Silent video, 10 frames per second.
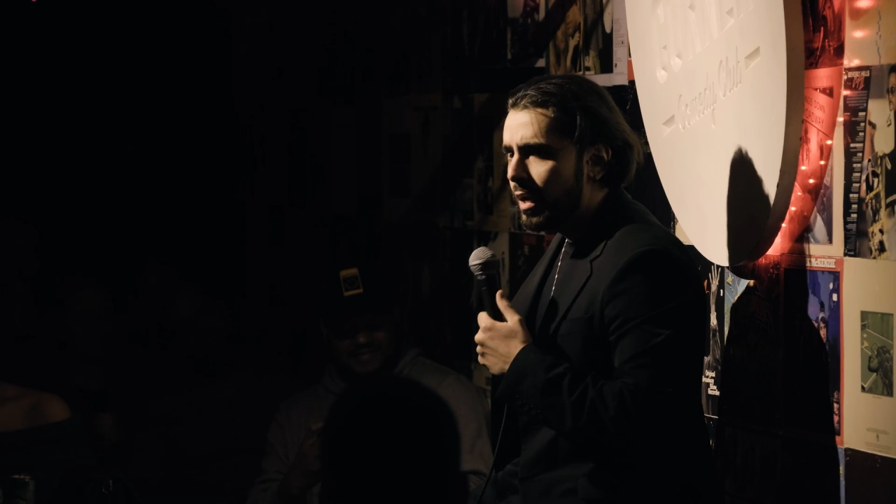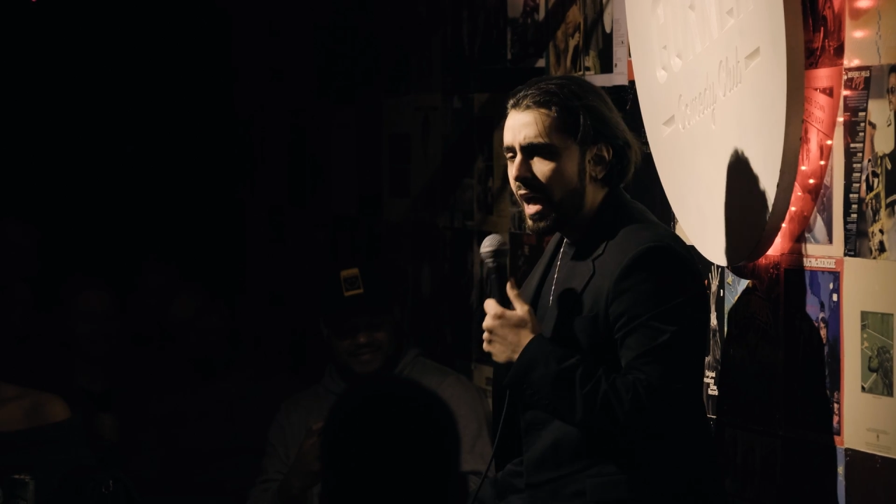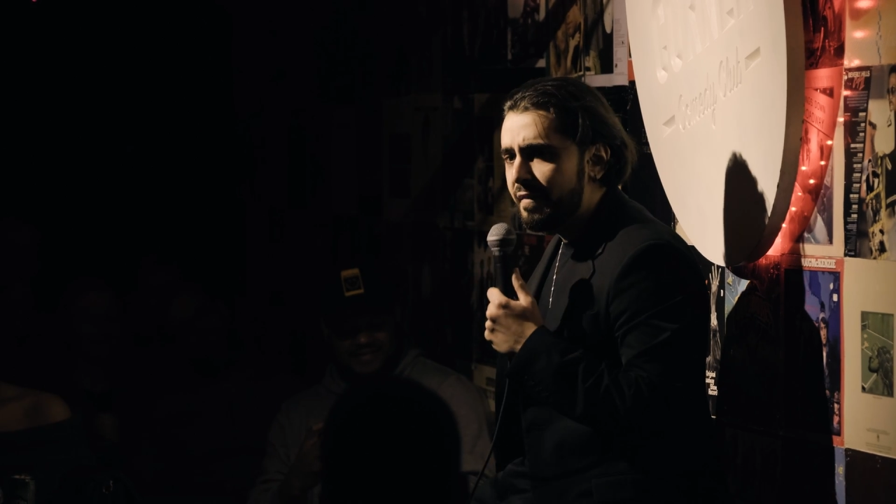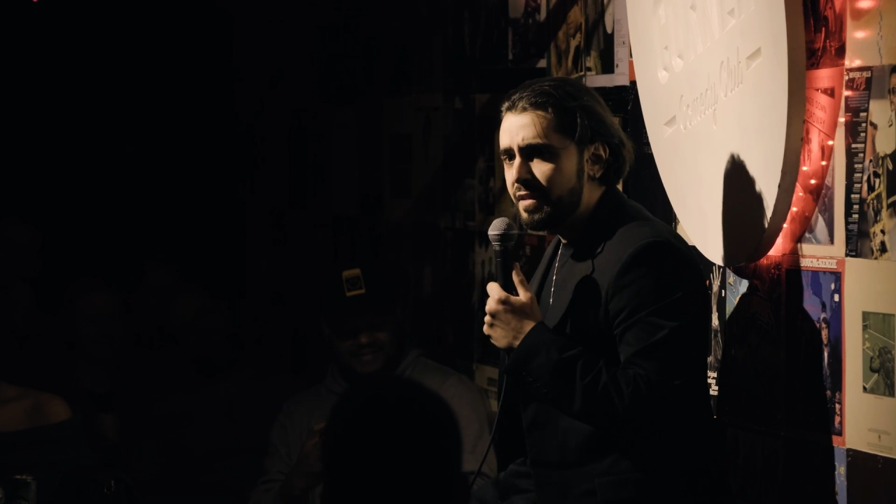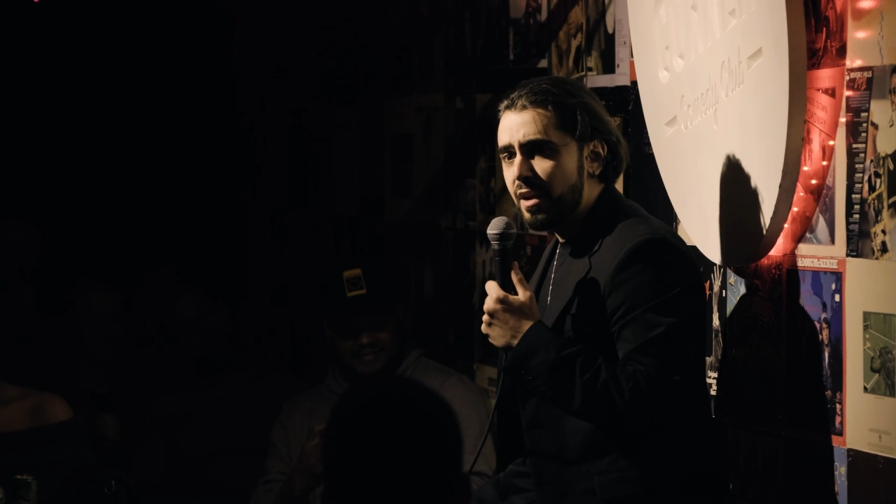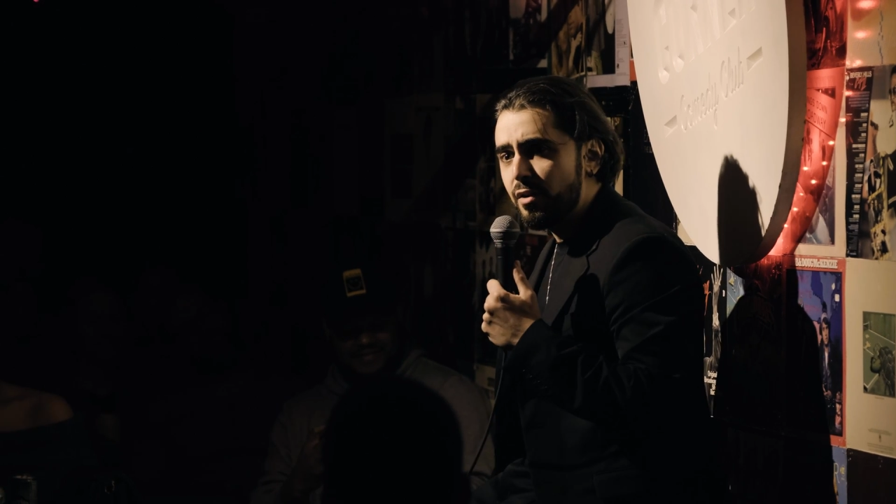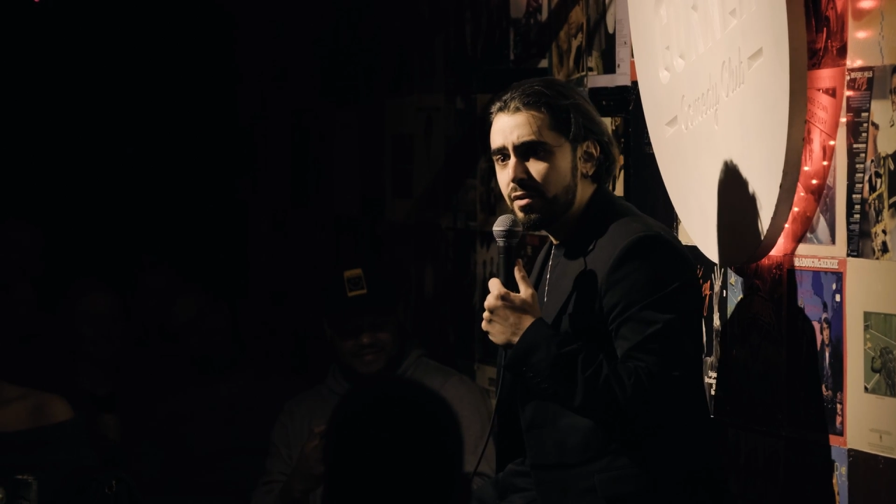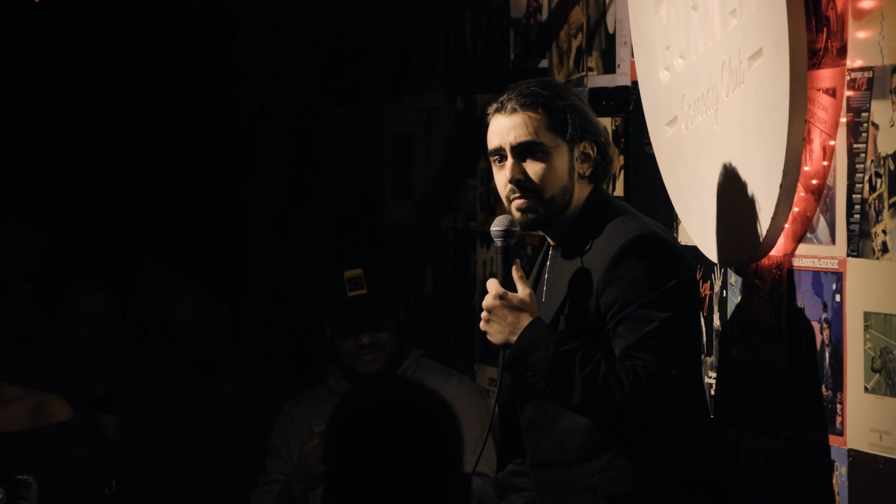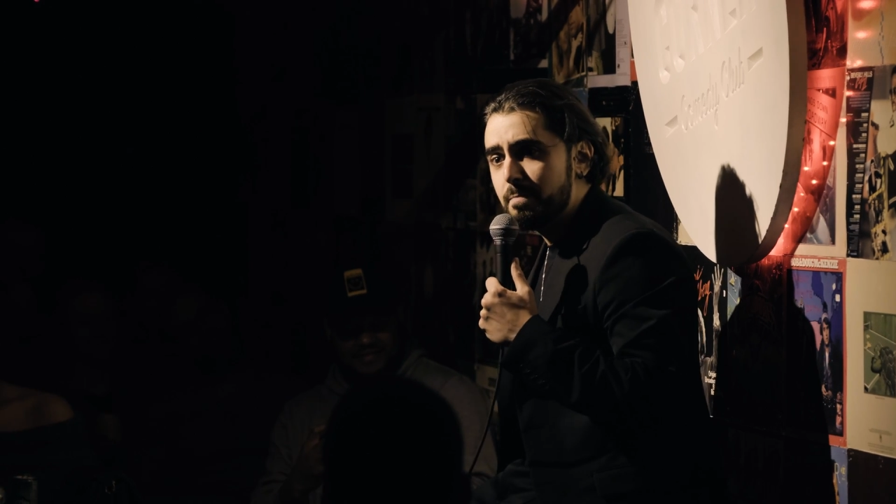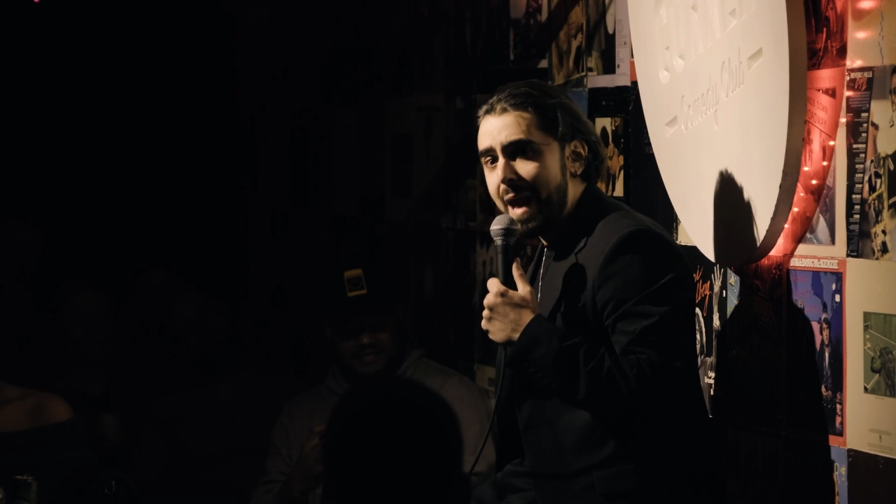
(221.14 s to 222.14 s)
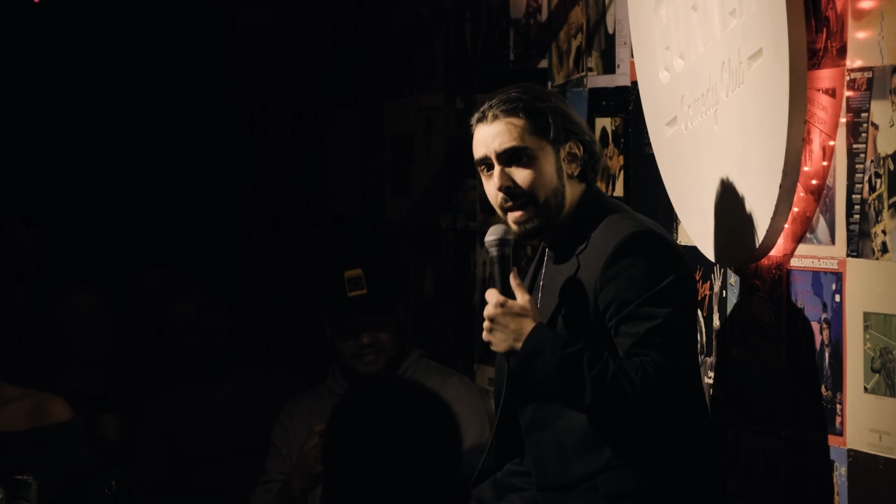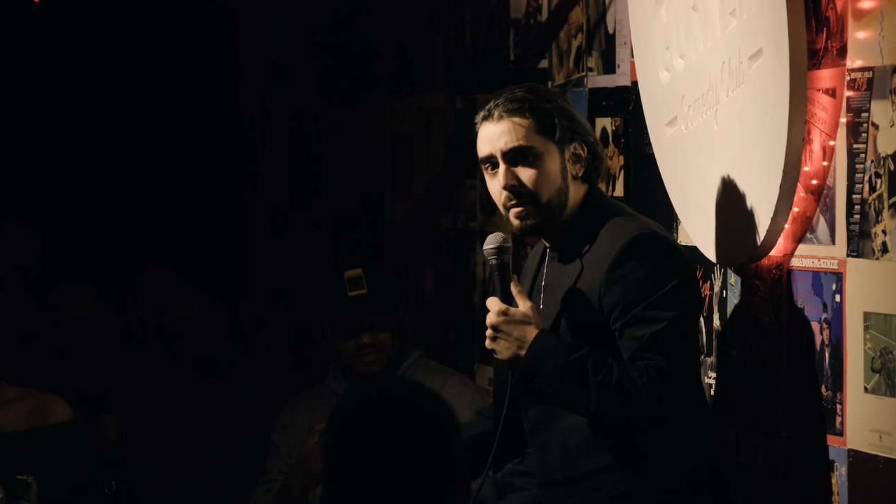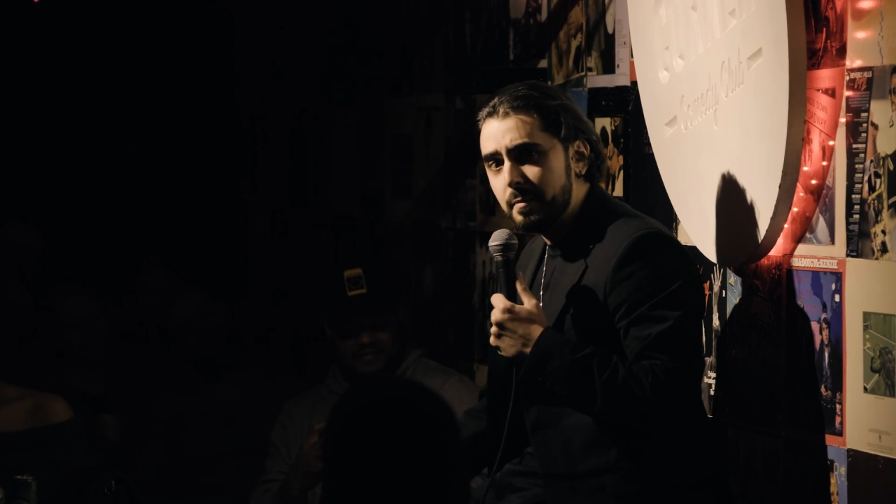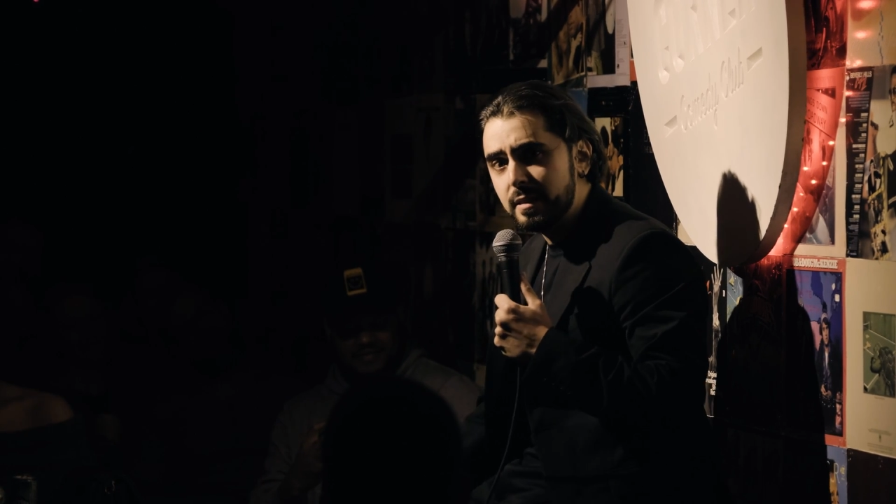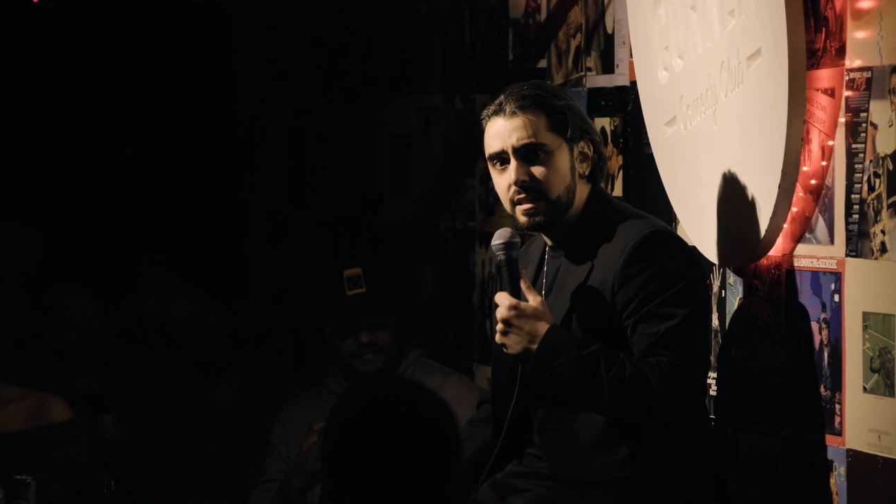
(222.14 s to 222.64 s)
Haven't you heard of
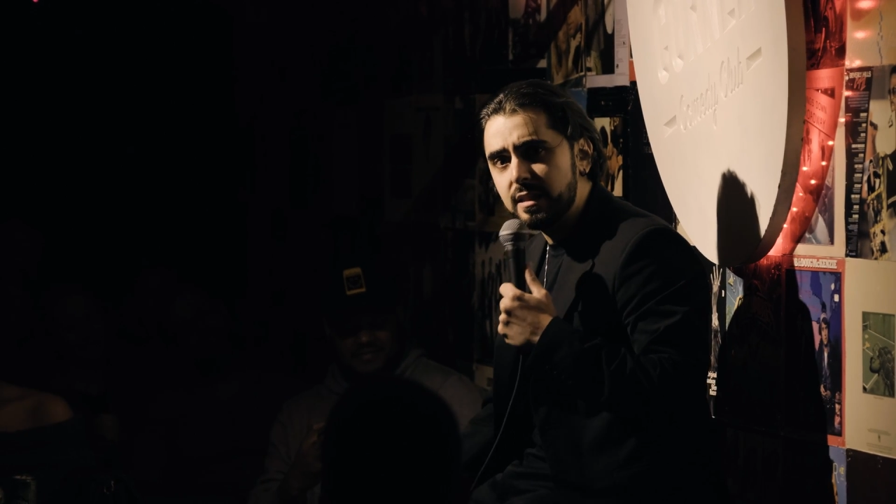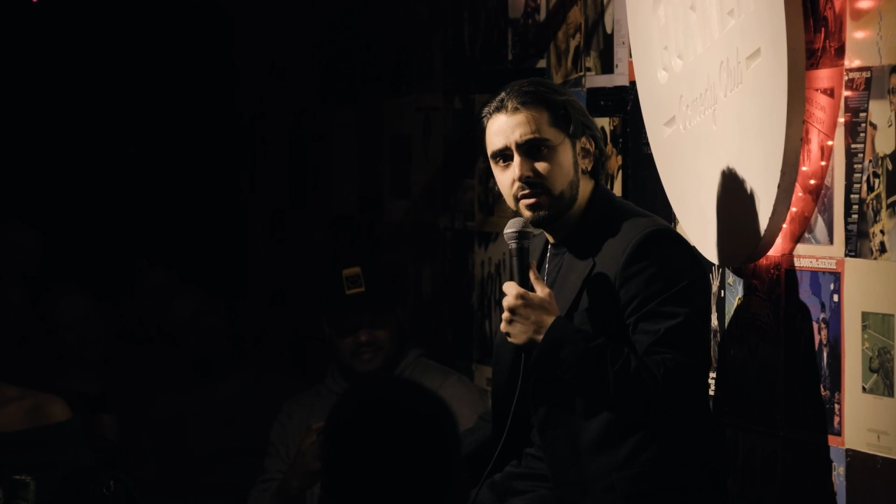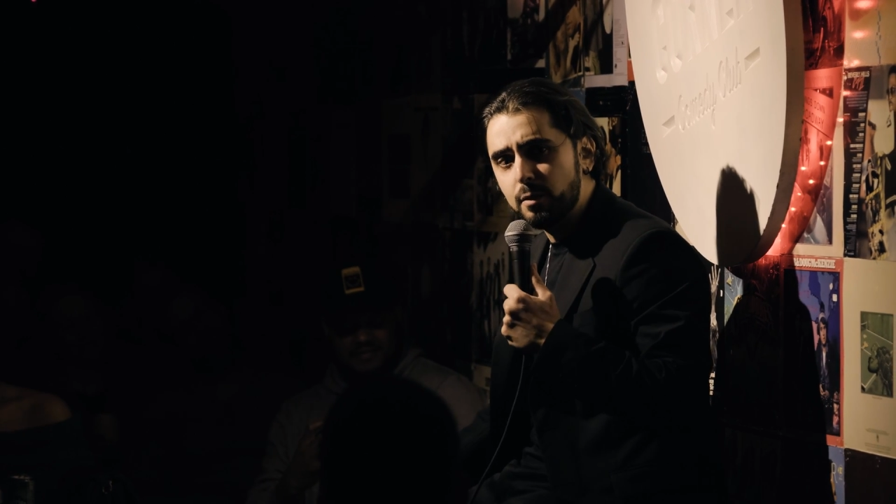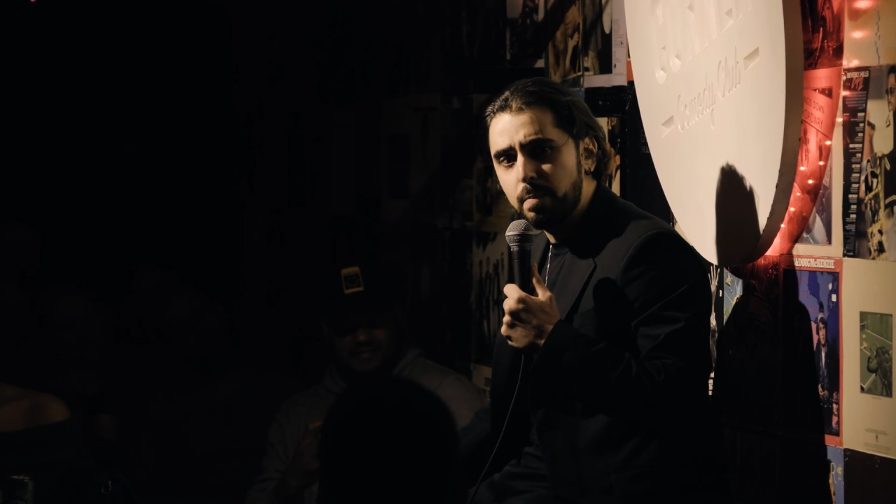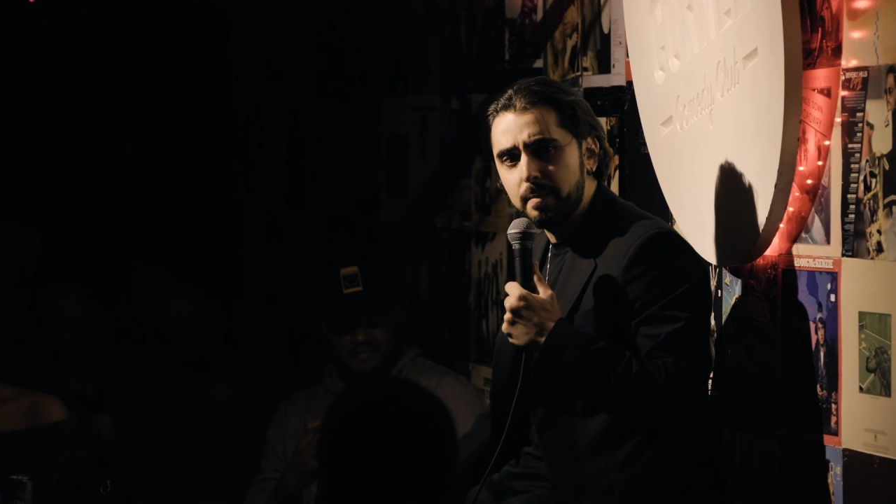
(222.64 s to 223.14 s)
bad publicity is good